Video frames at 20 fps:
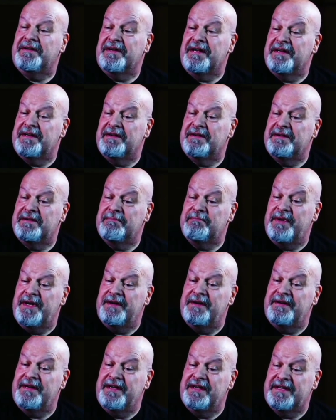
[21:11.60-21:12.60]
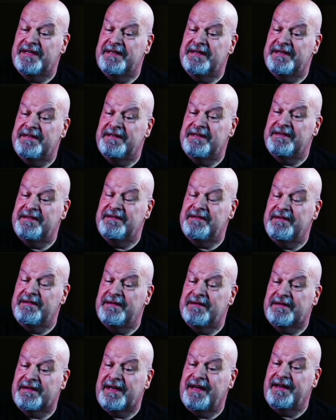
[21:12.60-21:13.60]
But he said, it's
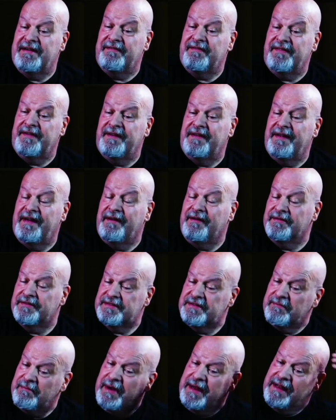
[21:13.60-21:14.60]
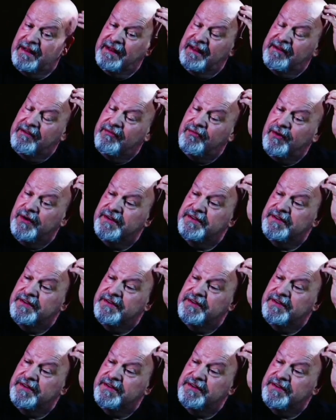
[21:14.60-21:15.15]
kind of how some of my life was,